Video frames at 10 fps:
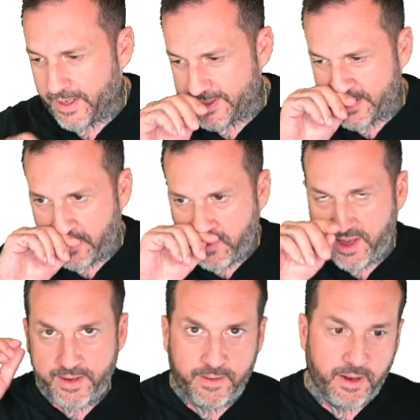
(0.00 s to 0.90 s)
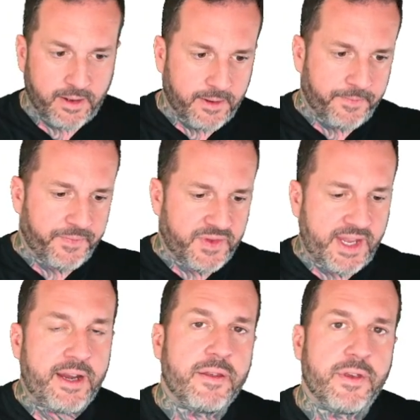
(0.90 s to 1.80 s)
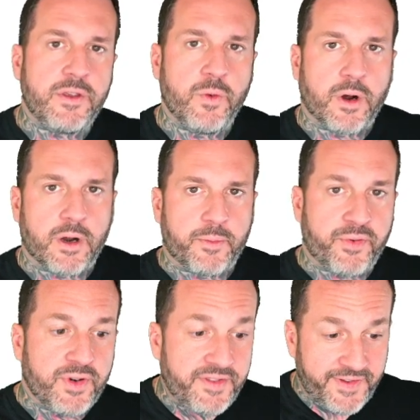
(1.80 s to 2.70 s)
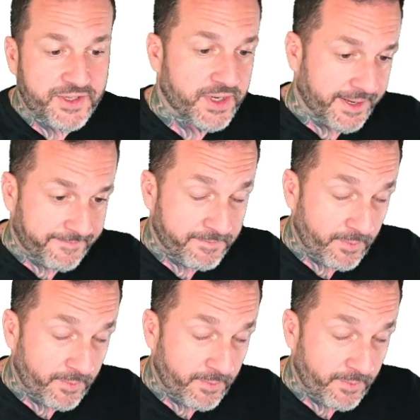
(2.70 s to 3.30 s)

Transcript: is that when um, data that you are prefetching